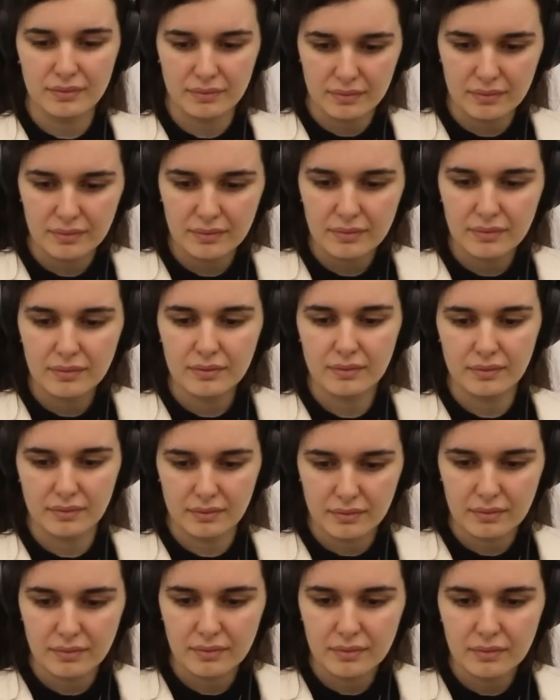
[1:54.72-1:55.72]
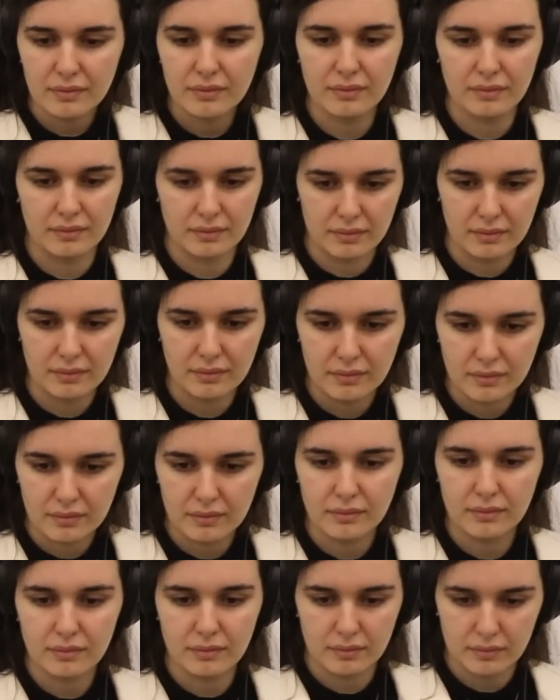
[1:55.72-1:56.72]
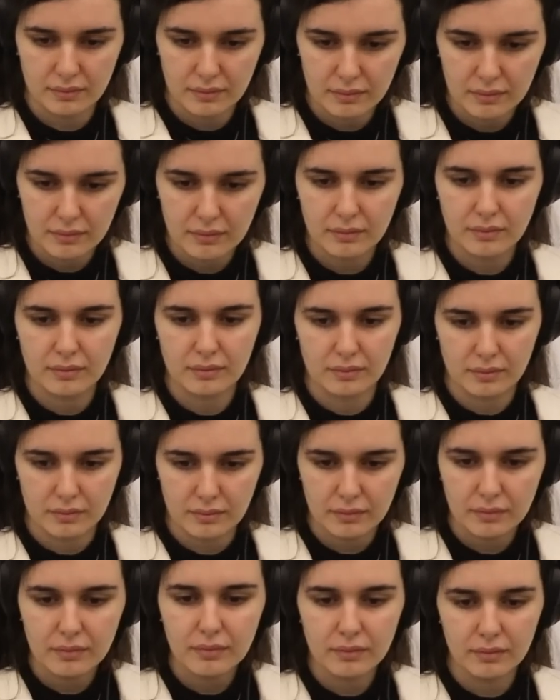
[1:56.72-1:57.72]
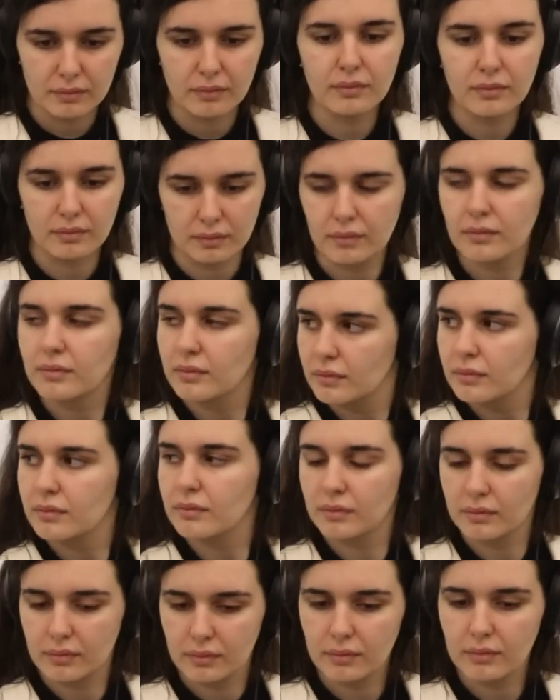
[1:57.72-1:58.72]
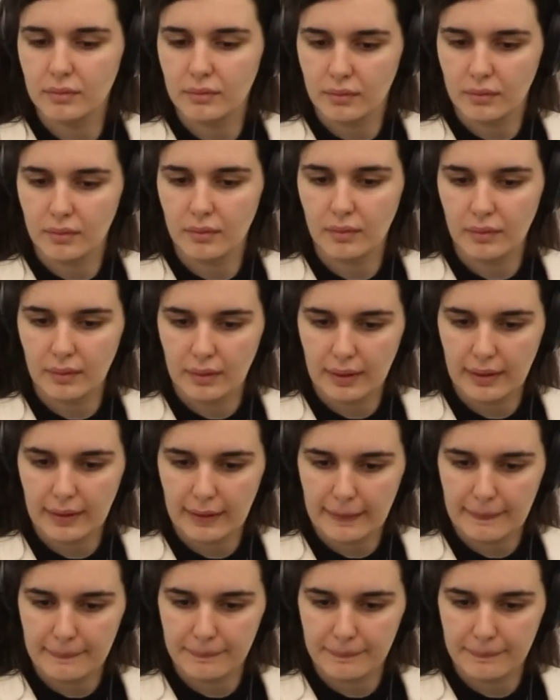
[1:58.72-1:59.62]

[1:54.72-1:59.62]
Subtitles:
This person isn't speaking.